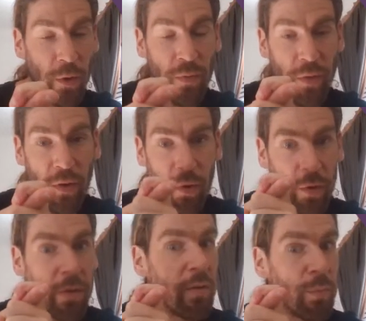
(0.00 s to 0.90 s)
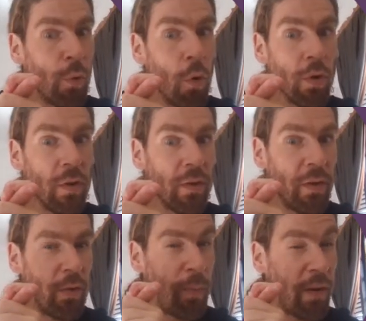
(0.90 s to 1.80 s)
individuals is important, not
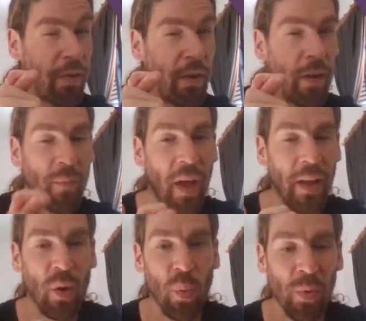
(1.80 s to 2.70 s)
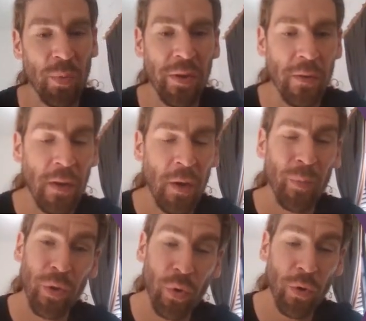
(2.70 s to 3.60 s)
especially a man and a woman,
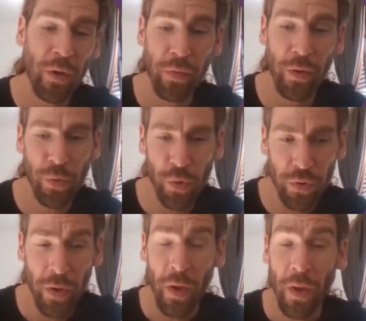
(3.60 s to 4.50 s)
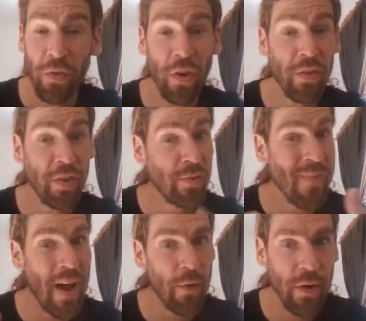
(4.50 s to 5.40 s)
but two individuals, such as
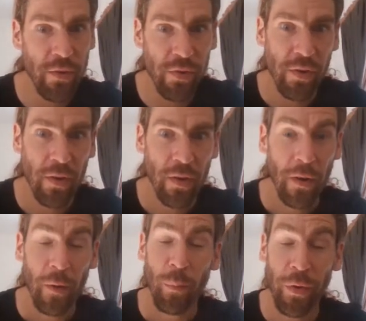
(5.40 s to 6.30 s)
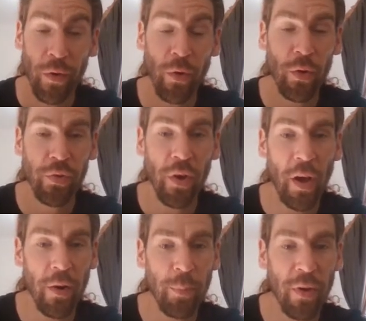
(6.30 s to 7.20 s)
marriage, but there are also
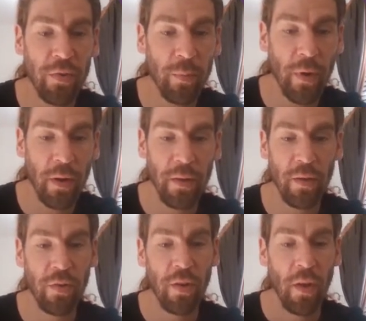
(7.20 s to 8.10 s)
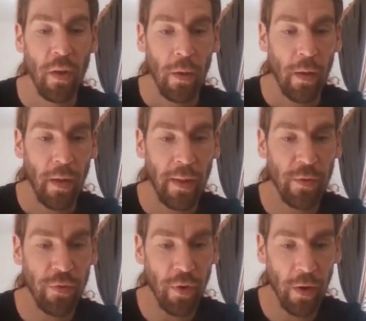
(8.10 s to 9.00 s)
other possibilities, and
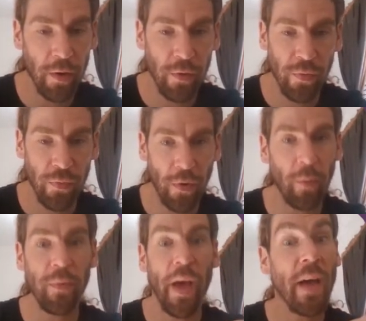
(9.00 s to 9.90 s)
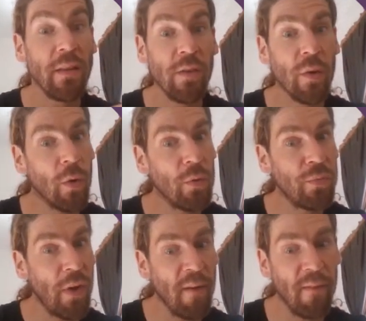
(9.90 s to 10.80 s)
started from that their own
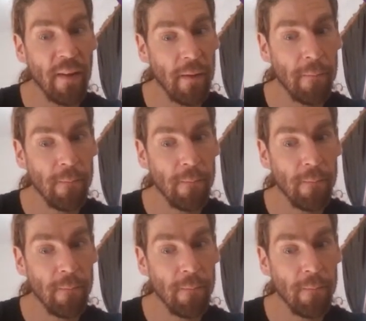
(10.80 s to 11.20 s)
family.